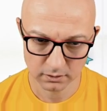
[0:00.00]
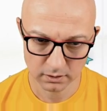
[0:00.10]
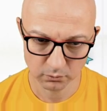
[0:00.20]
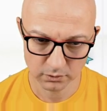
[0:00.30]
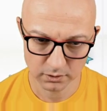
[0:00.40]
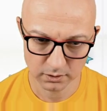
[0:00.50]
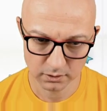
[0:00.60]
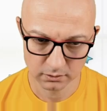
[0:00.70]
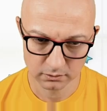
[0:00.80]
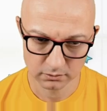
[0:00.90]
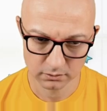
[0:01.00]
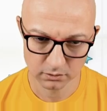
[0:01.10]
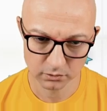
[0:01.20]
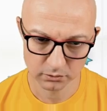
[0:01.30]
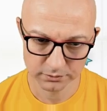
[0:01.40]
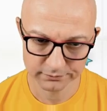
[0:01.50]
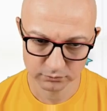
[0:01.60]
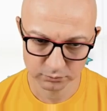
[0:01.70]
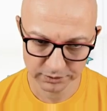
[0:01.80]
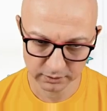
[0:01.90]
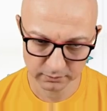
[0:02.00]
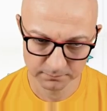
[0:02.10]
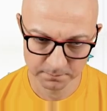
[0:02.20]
our logo is too big.